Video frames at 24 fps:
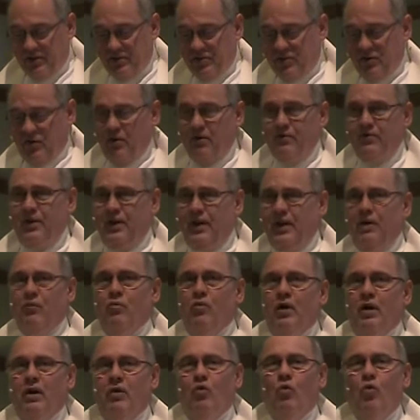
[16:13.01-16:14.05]
serve
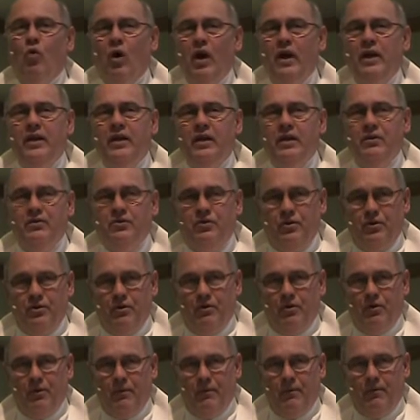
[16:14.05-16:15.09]
anywhere? What do you
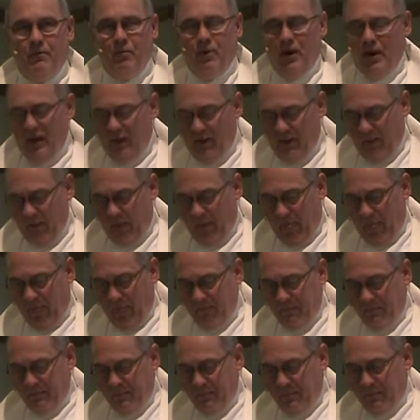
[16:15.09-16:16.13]
do? Well,
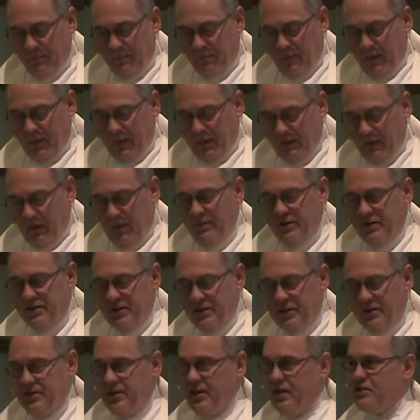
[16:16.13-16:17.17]
let me
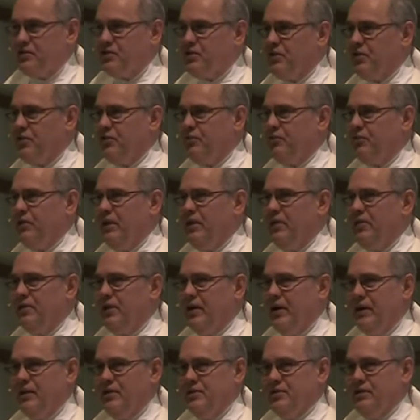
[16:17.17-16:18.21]
suggest three
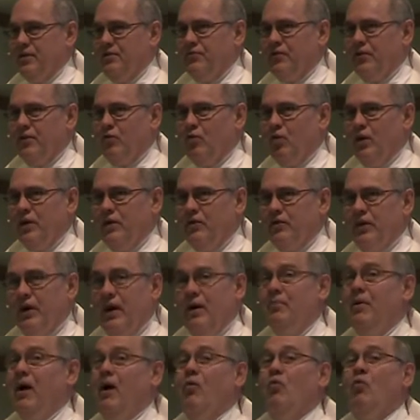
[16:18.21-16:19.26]
things if you're wondering
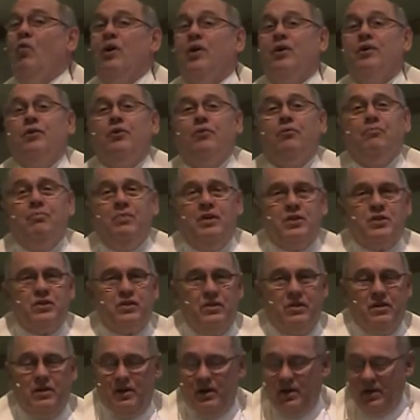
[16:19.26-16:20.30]
about where your
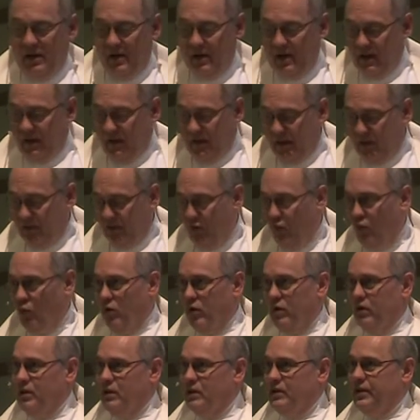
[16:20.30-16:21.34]
mission in the
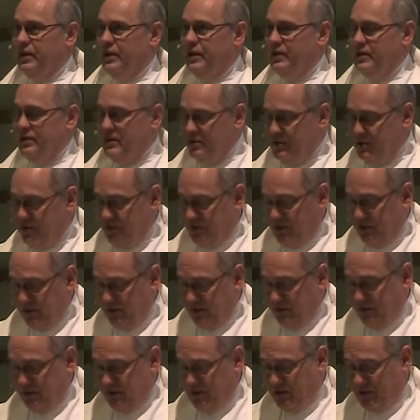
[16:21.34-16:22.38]
world is
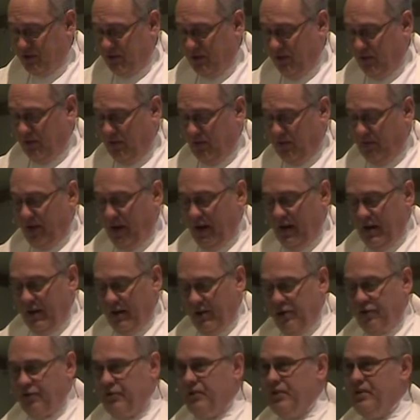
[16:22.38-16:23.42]
to serve.
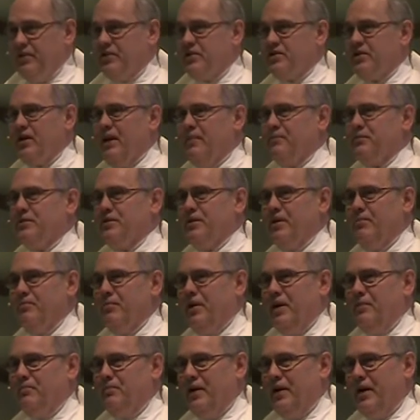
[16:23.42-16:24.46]
Three steps that
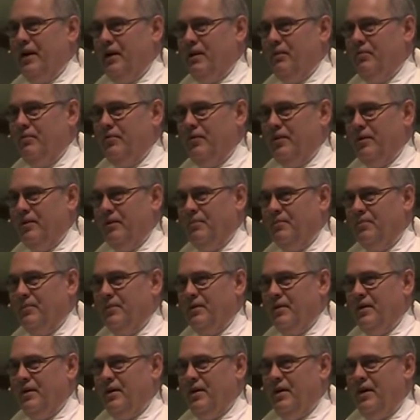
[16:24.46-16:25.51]
might be helpful.
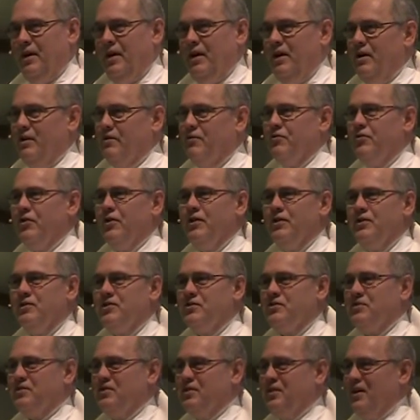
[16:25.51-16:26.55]

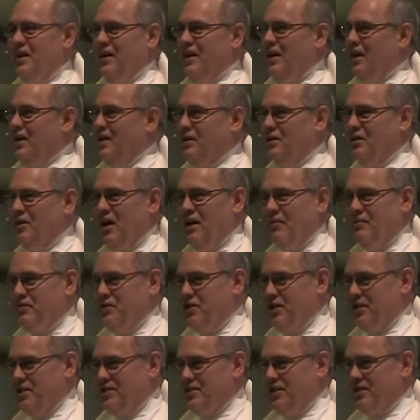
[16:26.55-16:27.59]
First, love
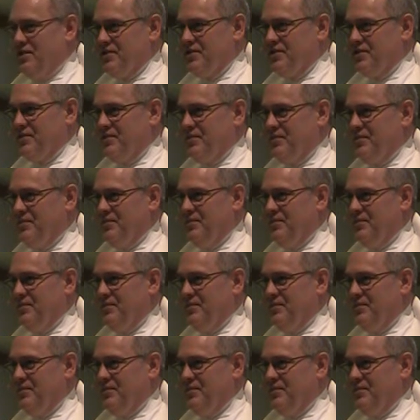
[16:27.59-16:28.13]
Jesus.